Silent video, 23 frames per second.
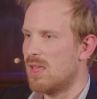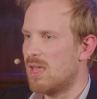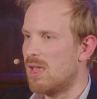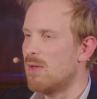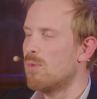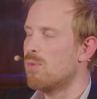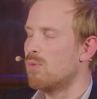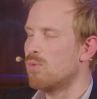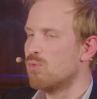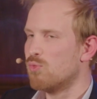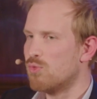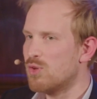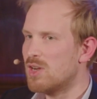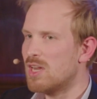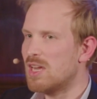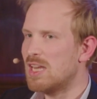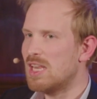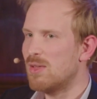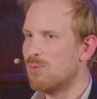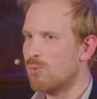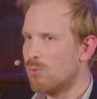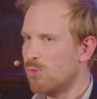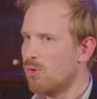It
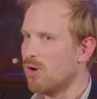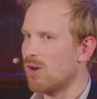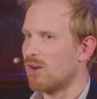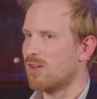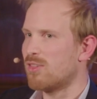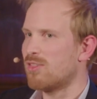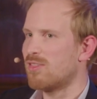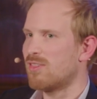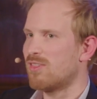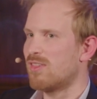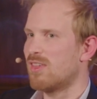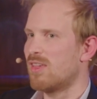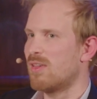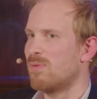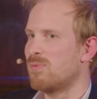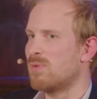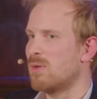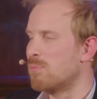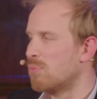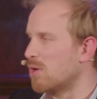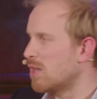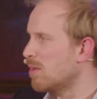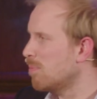really works.
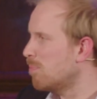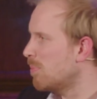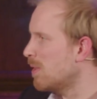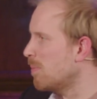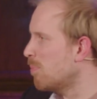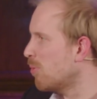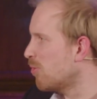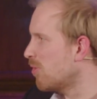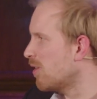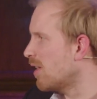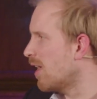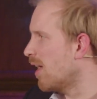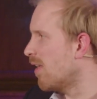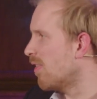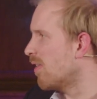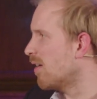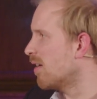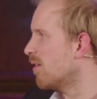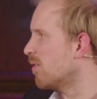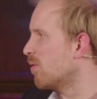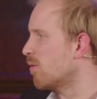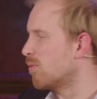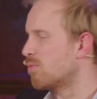If you bring people
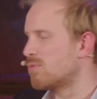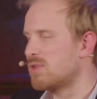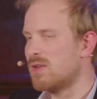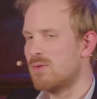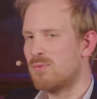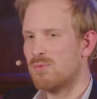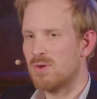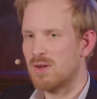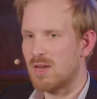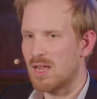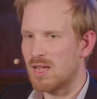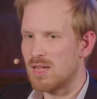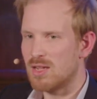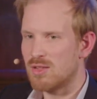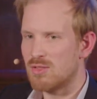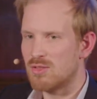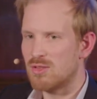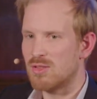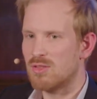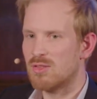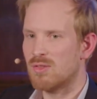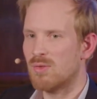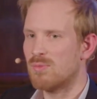together of different
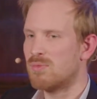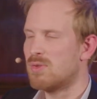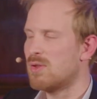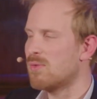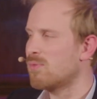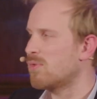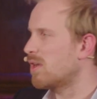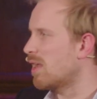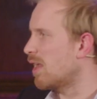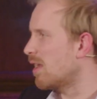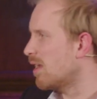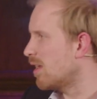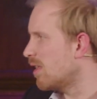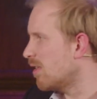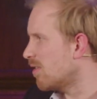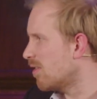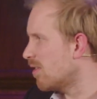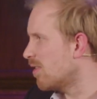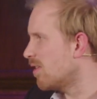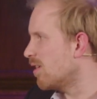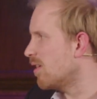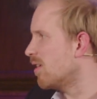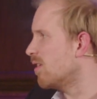ages, of different
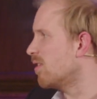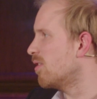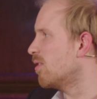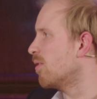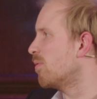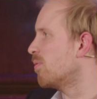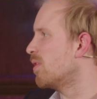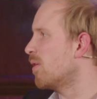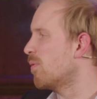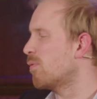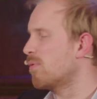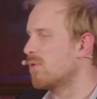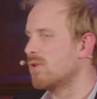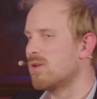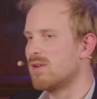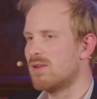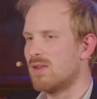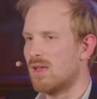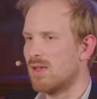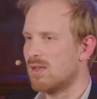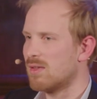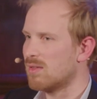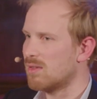ethnicities, of different
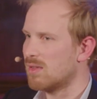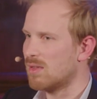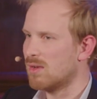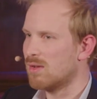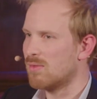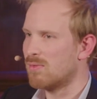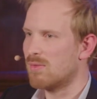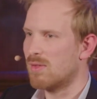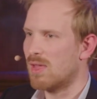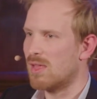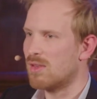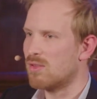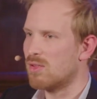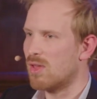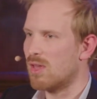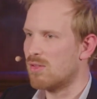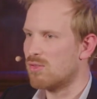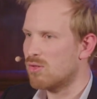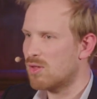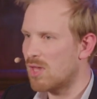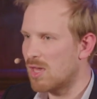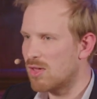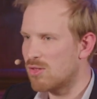kind of
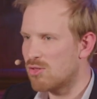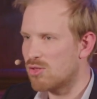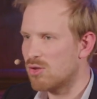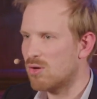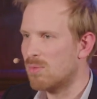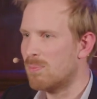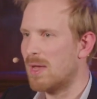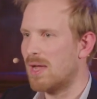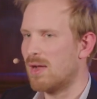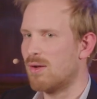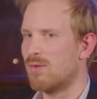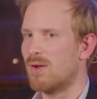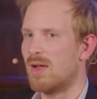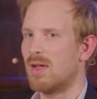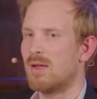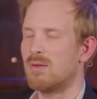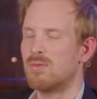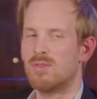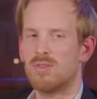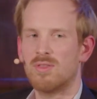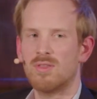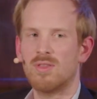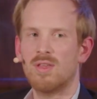educational
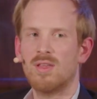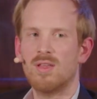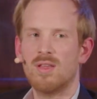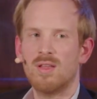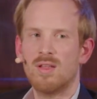backgrounds,